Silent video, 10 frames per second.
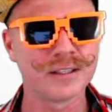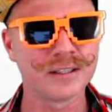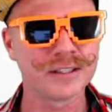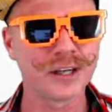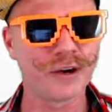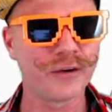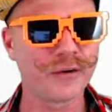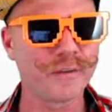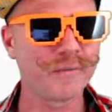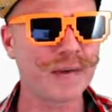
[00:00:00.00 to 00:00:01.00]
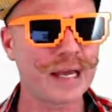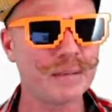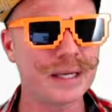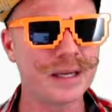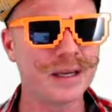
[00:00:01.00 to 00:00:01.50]
So
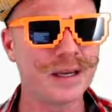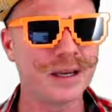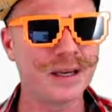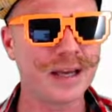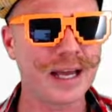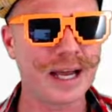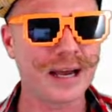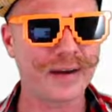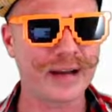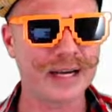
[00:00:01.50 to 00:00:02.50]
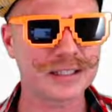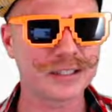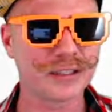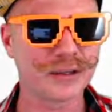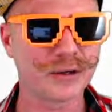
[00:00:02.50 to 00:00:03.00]
maybe our
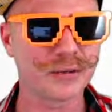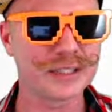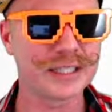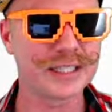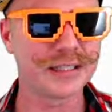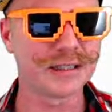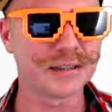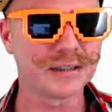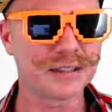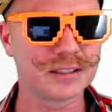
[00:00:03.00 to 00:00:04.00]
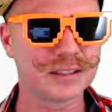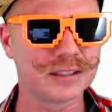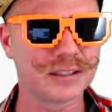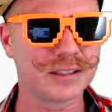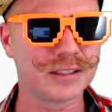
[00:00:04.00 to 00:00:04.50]
axolotl's gills
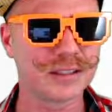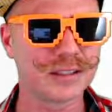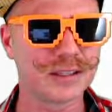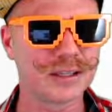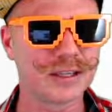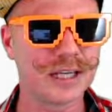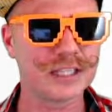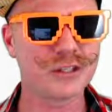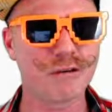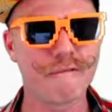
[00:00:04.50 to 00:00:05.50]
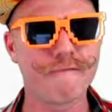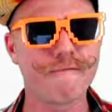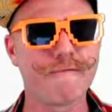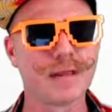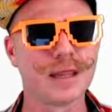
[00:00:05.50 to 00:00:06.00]
are sort of
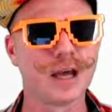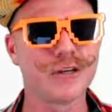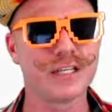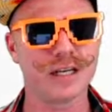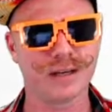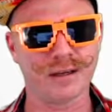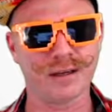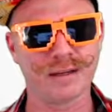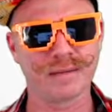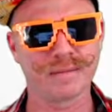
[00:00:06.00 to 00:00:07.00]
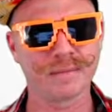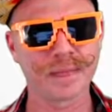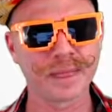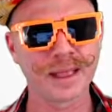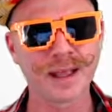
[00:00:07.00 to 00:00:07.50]
floating.
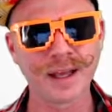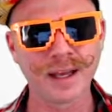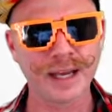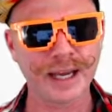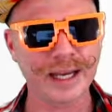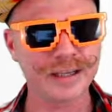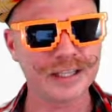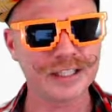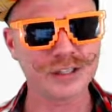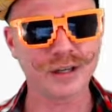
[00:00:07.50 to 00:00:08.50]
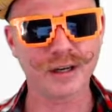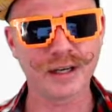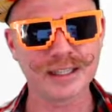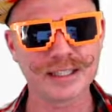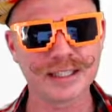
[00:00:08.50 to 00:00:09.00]
And it's got
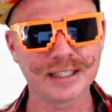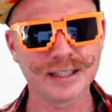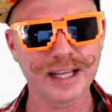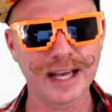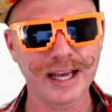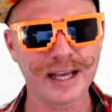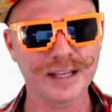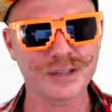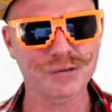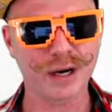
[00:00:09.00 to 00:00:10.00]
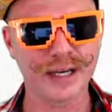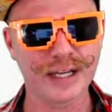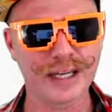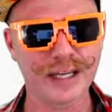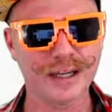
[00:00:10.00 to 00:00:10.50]
its little hands right
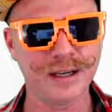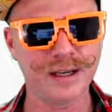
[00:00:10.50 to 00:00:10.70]
here.